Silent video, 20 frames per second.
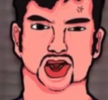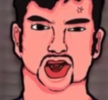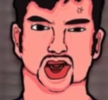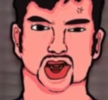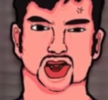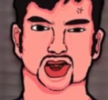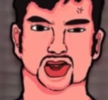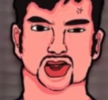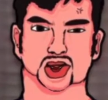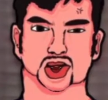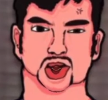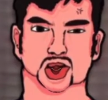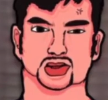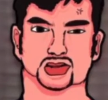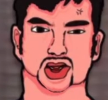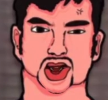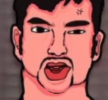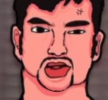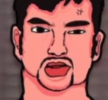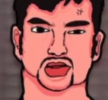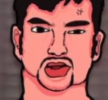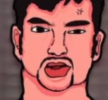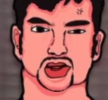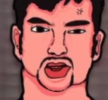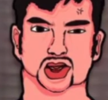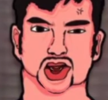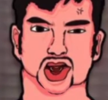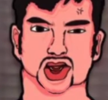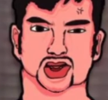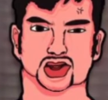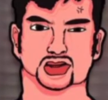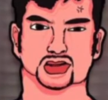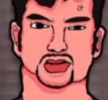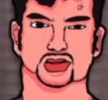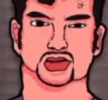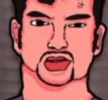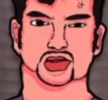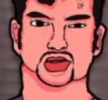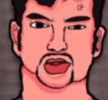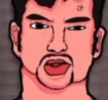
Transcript: And I go by the name